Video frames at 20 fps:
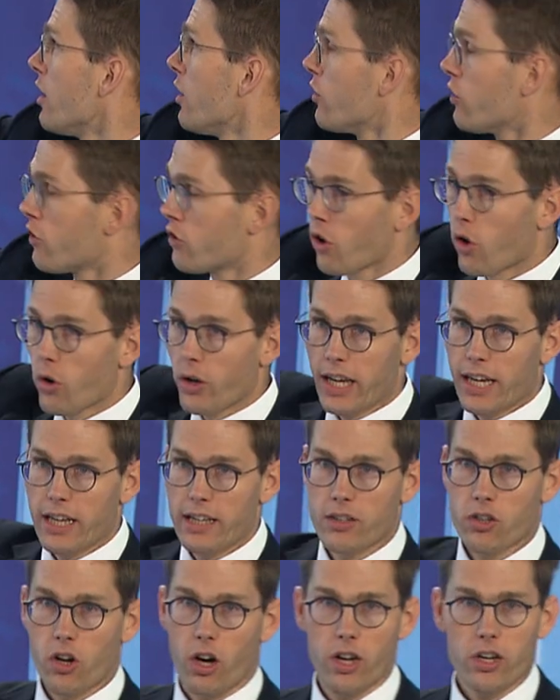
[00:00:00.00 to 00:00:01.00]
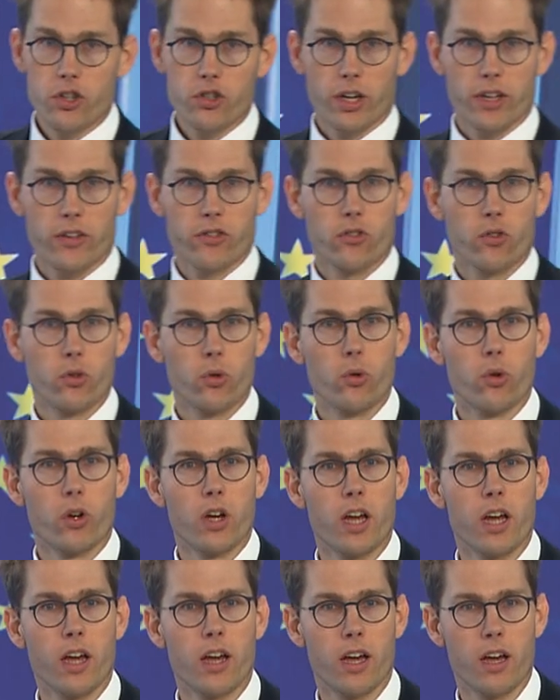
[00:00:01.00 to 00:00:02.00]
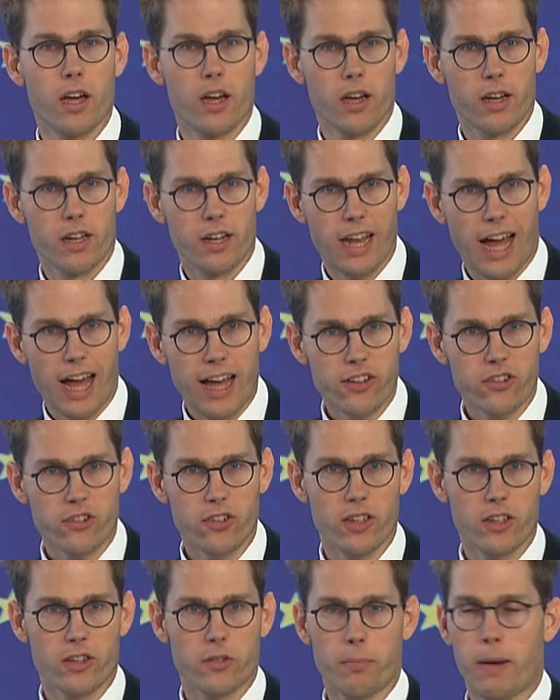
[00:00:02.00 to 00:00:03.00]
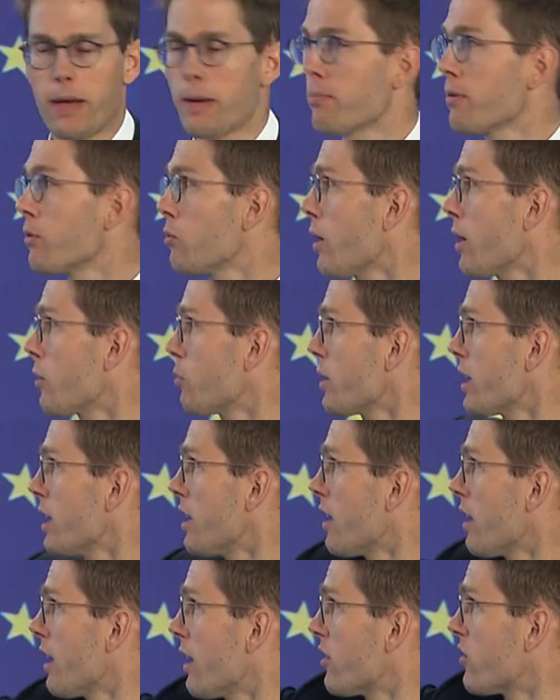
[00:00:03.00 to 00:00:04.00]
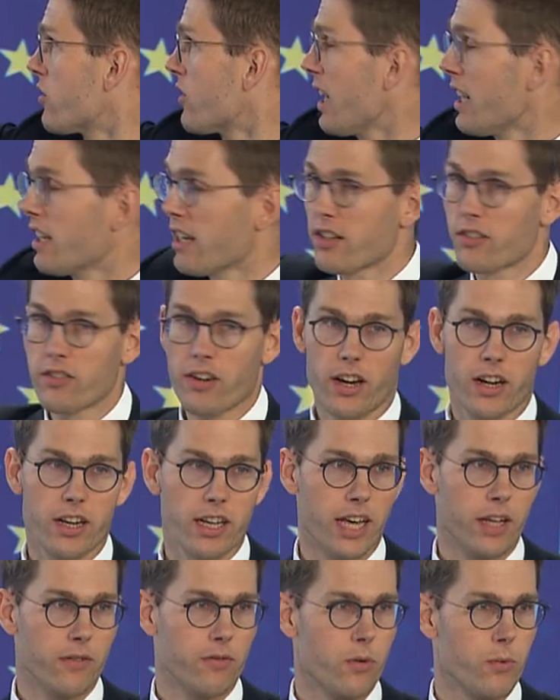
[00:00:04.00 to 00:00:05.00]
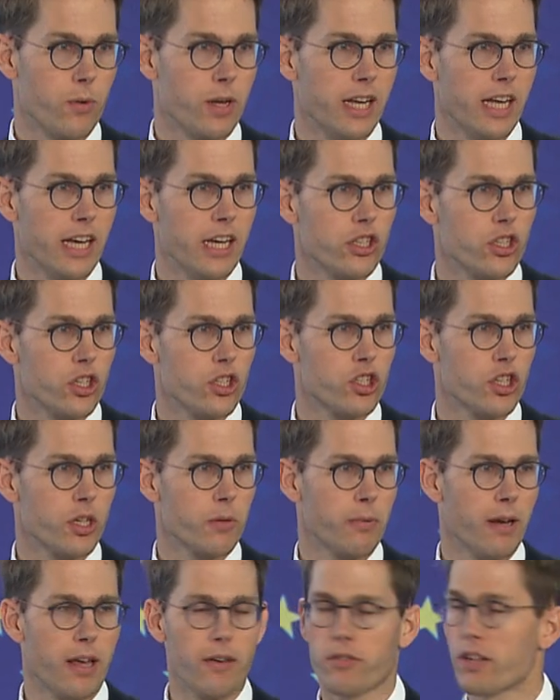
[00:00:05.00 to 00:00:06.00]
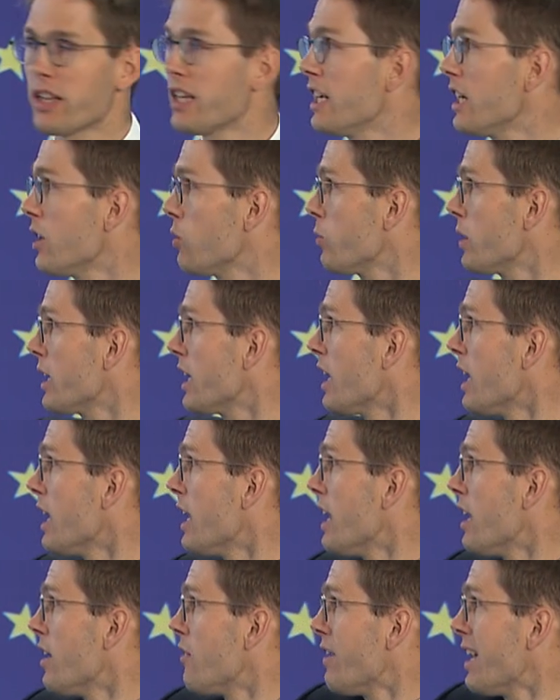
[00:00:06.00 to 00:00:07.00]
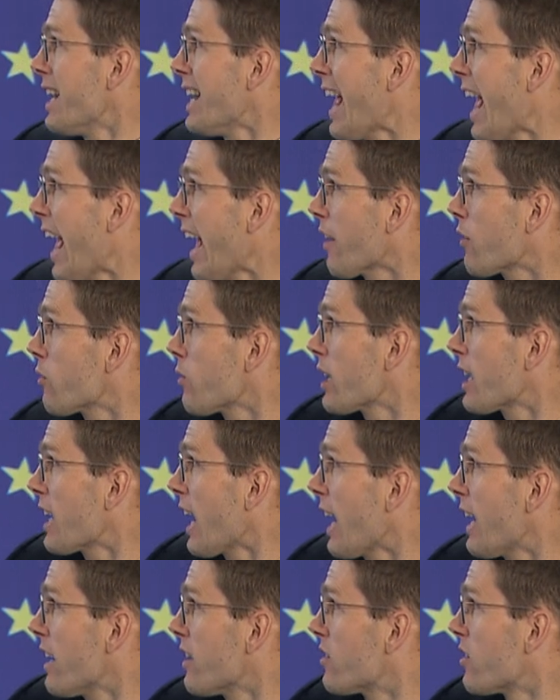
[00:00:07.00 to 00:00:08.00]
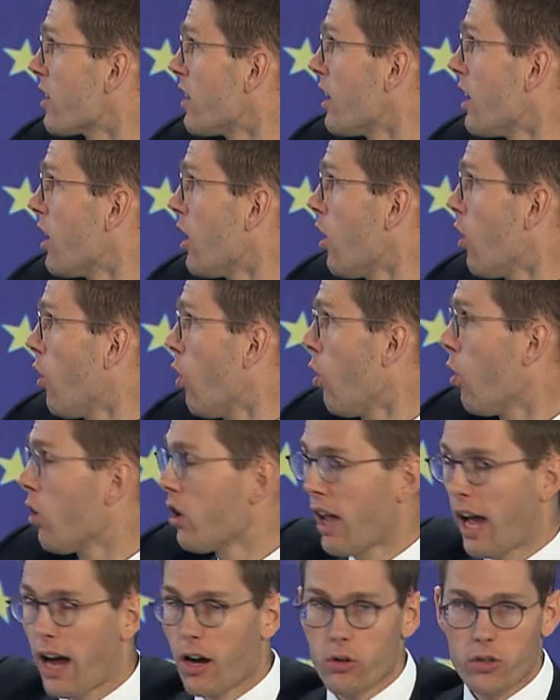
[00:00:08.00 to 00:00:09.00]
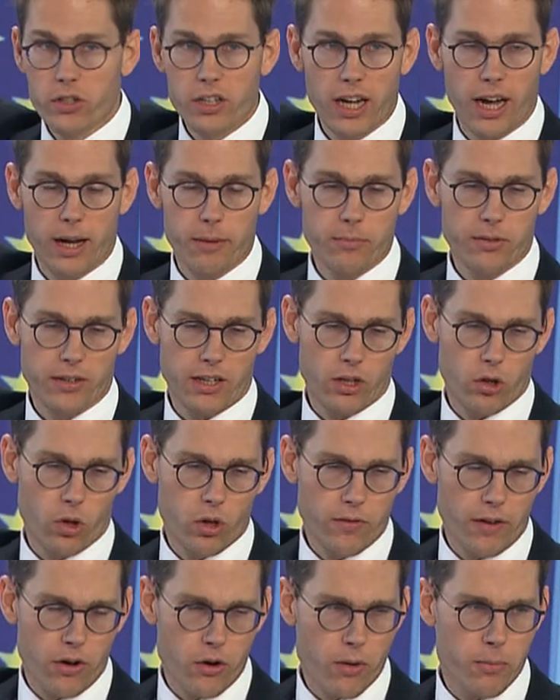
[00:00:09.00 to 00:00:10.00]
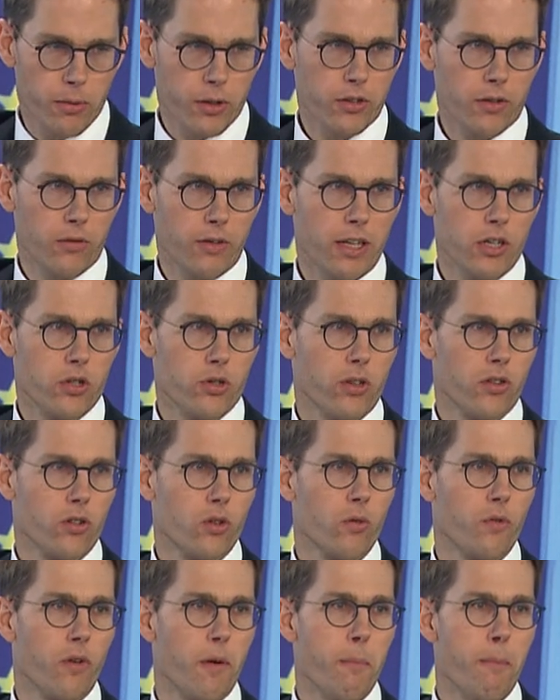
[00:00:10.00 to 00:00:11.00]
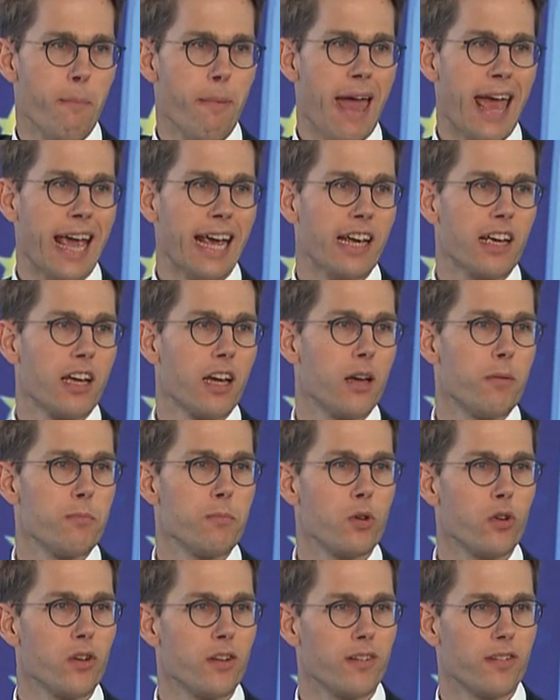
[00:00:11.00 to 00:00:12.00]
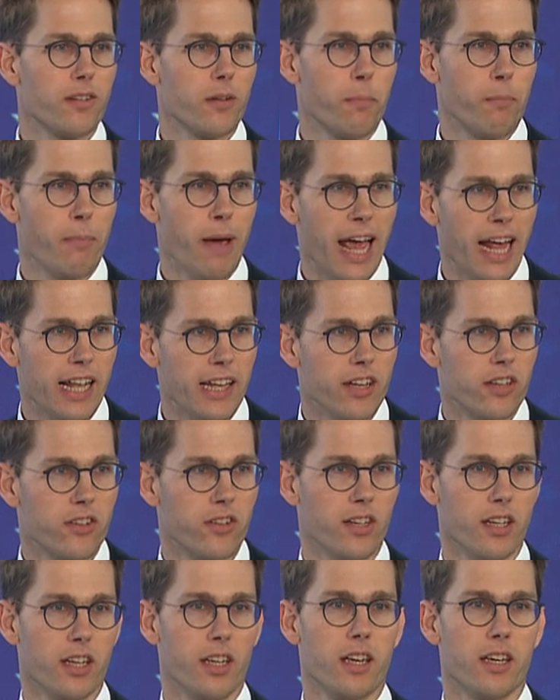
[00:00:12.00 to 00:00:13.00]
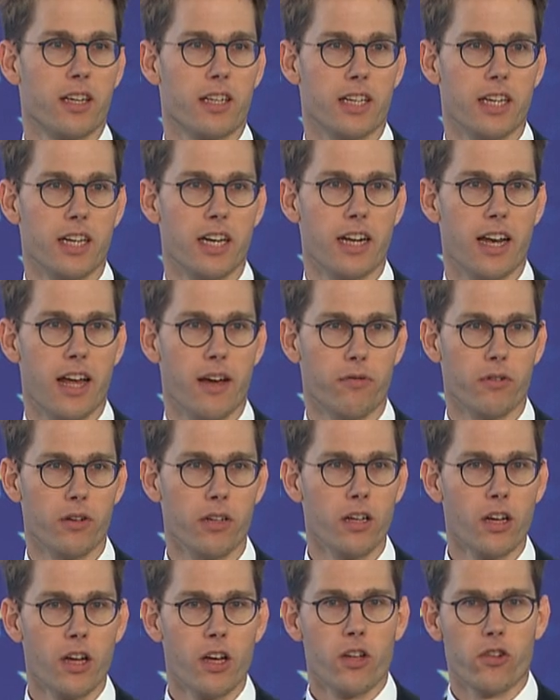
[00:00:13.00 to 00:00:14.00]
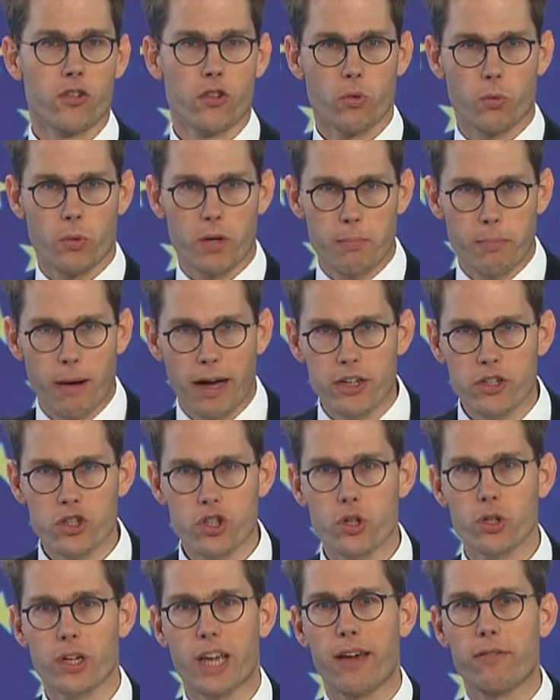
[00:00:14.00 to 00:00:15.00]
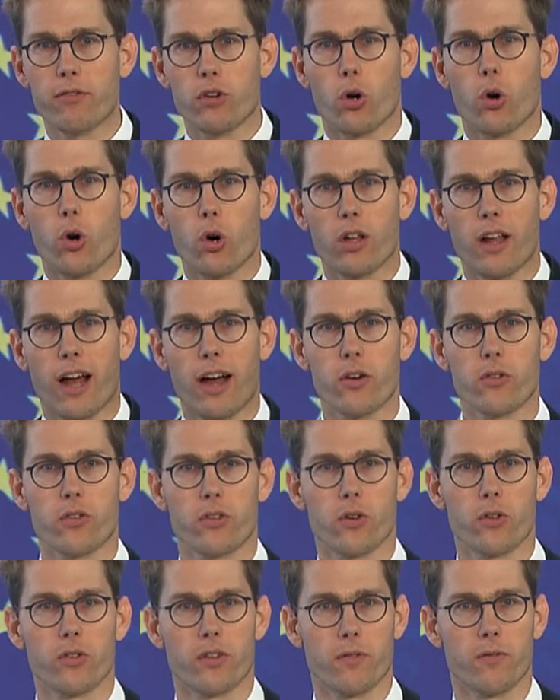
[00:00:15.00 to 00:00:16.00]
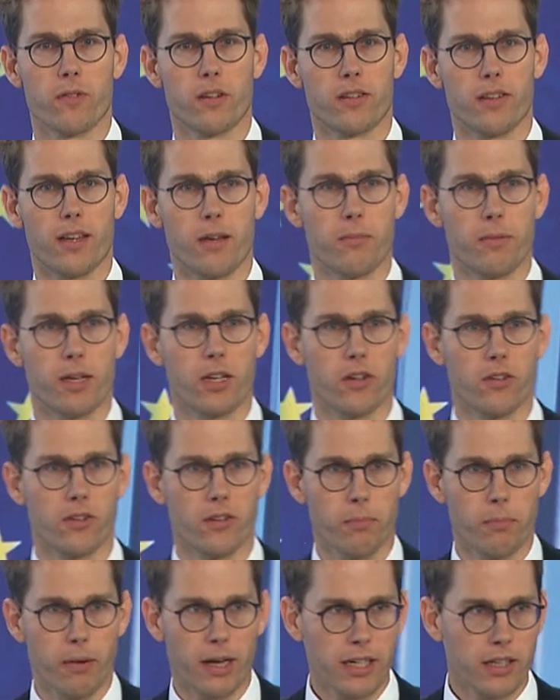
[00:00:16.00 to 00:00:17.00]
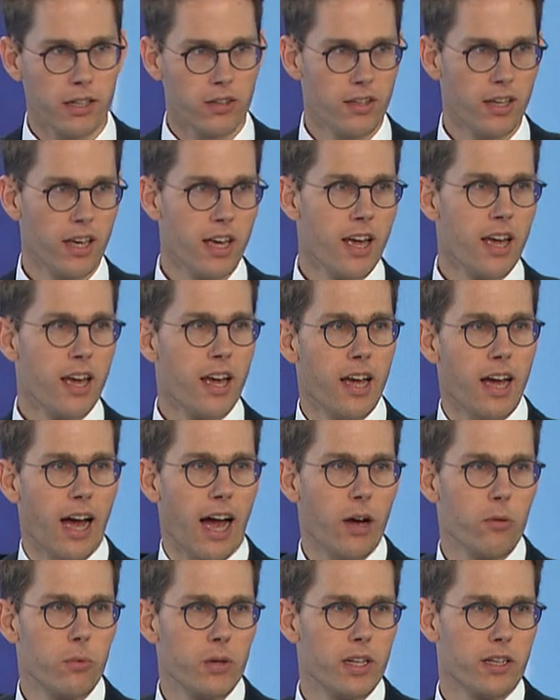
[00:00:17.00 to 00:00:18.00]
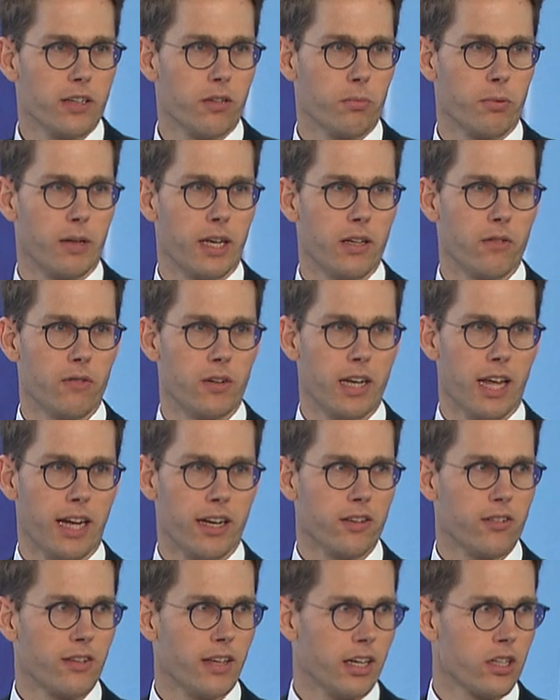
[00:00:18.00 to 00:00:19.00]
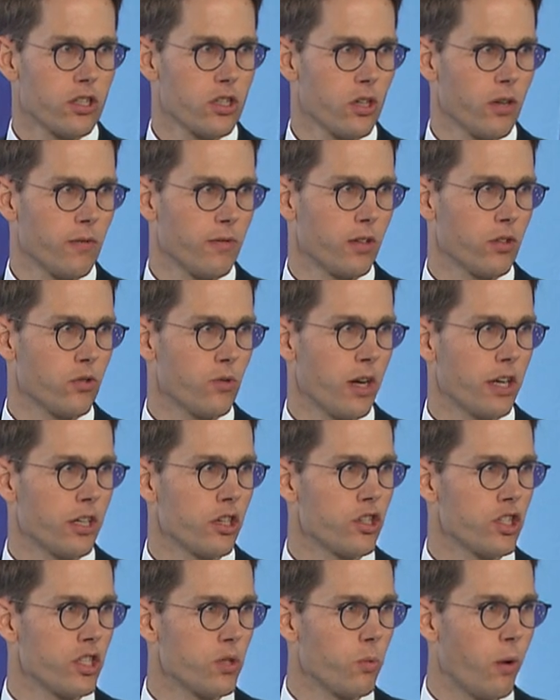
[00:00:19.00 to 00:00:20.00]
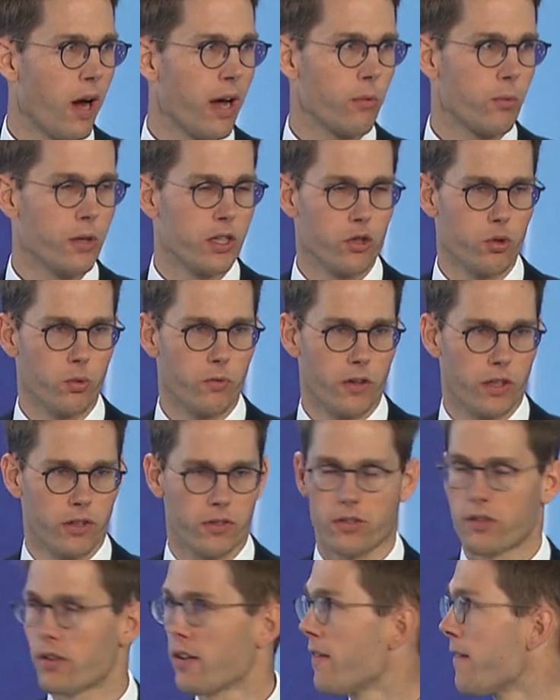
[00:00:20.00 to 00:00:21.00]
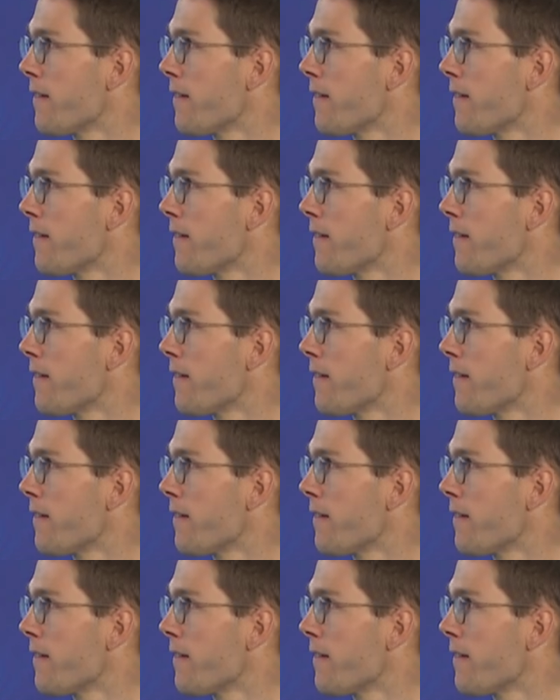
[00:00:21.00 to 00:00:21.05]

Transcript: So in contrast to last year's paper, where we stayed entirely at the relationship level, here we then aggregate all outcomes and all variables of interest to the bank municipality year level. So we bunch together all households in the same municipality. I will explain in the next section on the strategy why we do this.